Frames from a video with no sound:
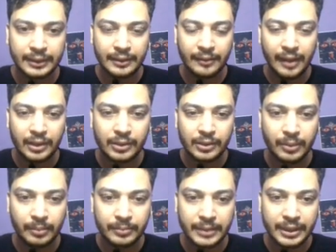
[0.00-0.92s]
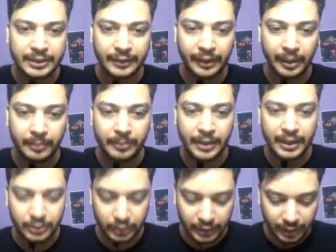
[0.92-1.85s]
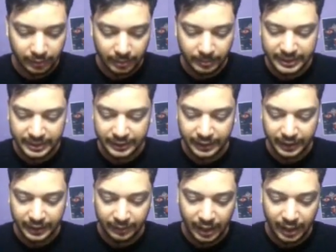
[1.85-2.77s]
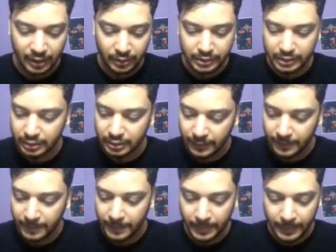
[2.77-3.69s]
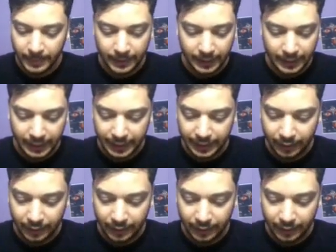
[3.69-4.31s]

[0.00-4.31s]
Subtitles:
the values from this triplet. So there will be three values, a